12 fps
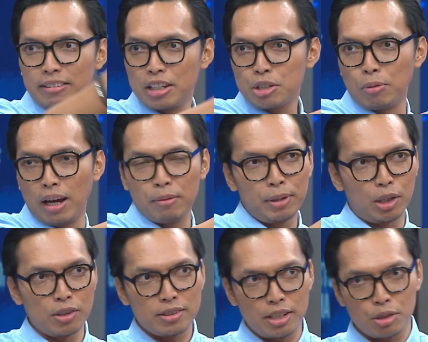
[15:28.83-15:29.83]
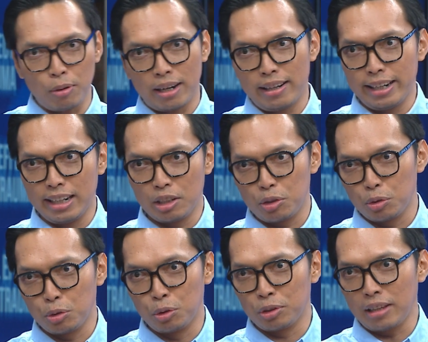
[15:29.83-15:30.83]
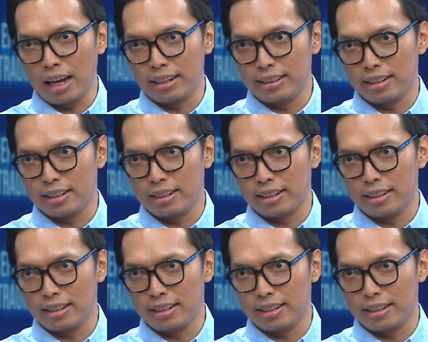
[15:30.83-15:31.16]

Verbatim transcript: this one, because this one leading to Gutani